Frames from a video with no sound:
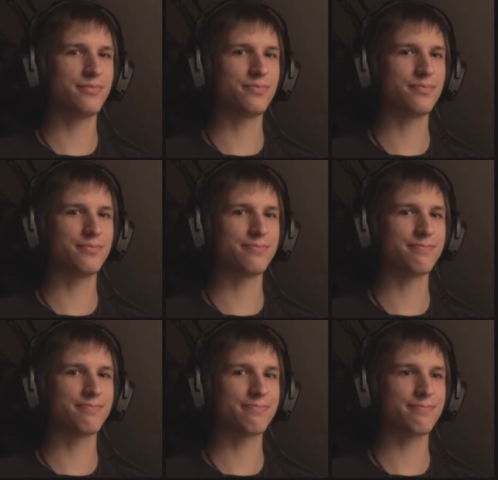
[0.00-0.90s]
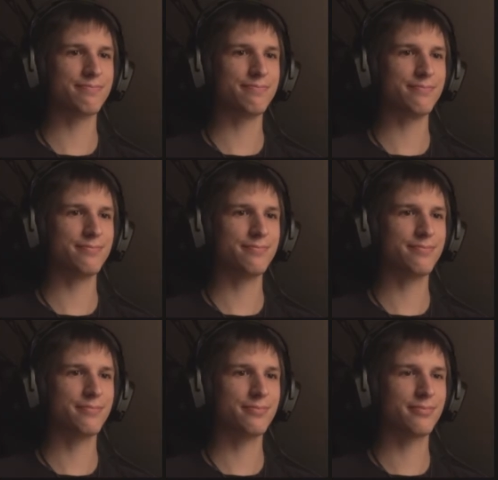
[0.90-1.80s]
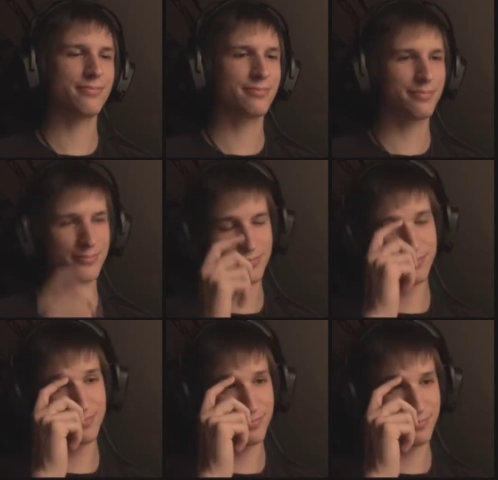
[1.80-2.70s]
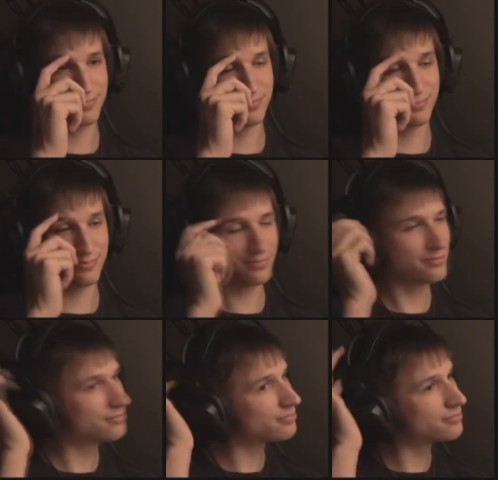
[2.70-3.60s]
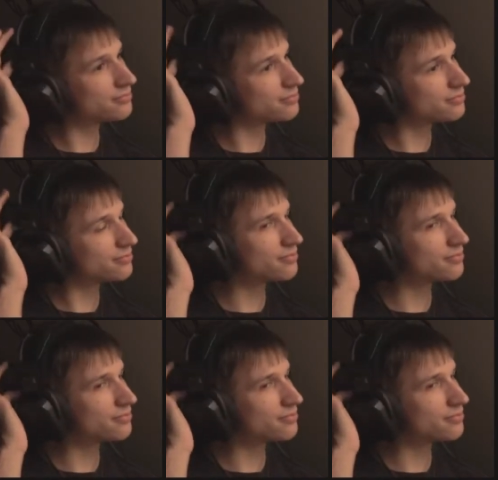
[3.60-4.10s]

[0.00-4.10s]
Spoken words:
(no one is talking)